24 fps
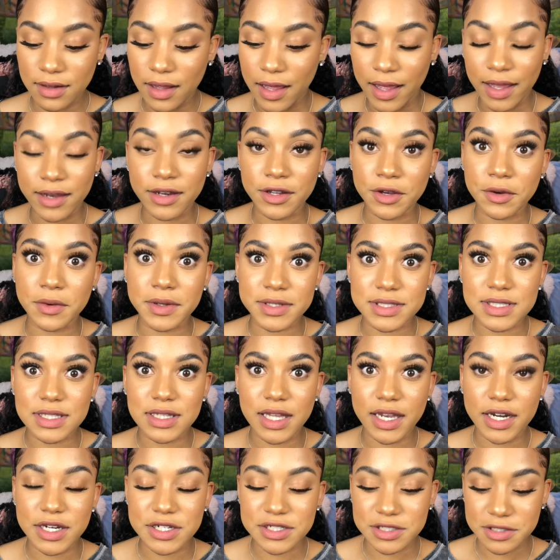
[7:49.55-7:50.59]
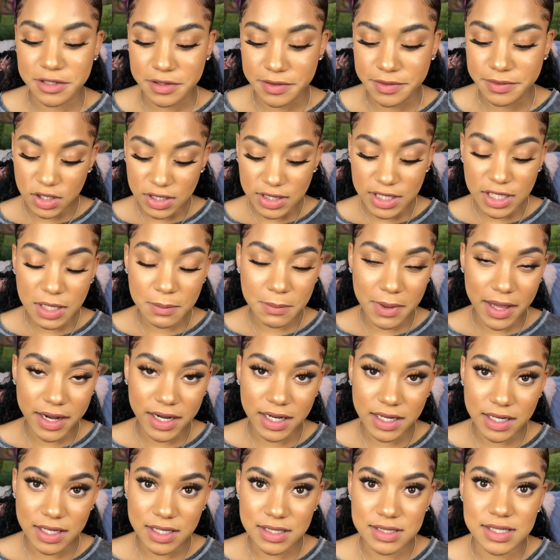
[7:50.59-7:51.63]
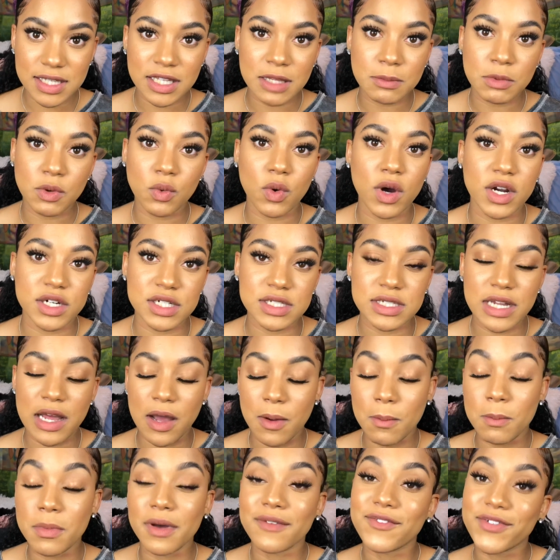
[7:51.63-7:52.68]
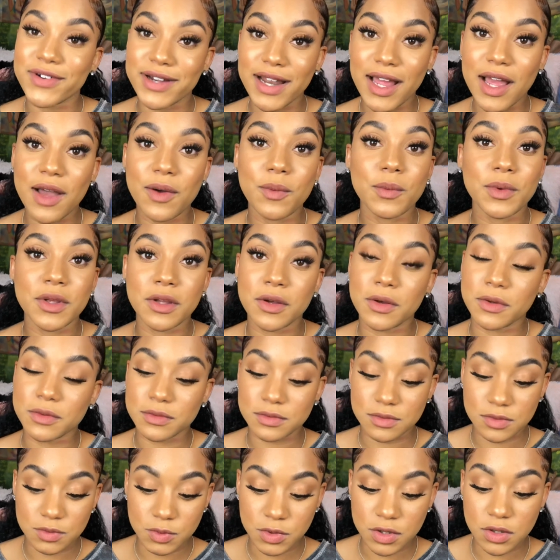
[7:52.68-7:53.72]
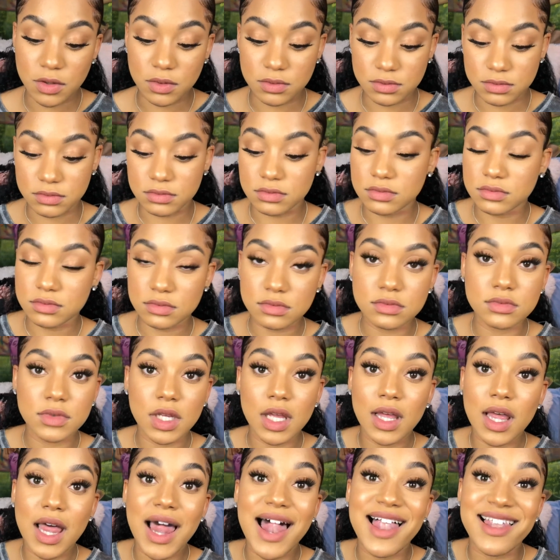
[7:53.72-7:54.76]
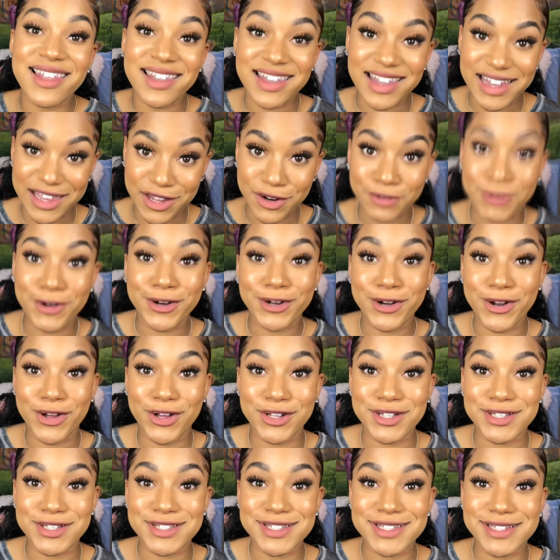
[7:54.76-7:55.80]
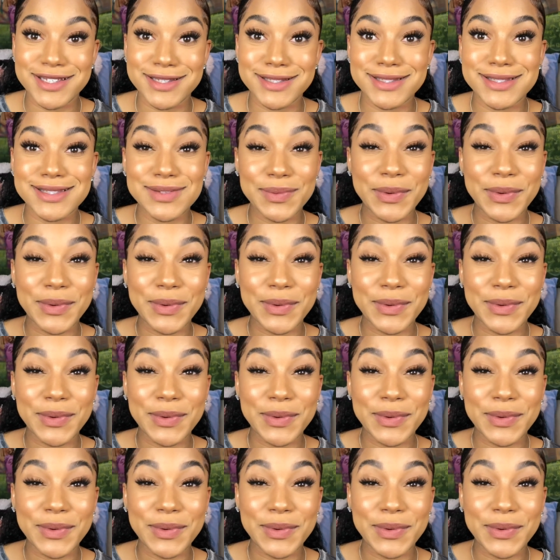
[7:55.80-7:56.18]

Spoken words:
I know it's a lot of gel. Good thing about it is it can be washed out, but for now we're gonna layer it on, sis.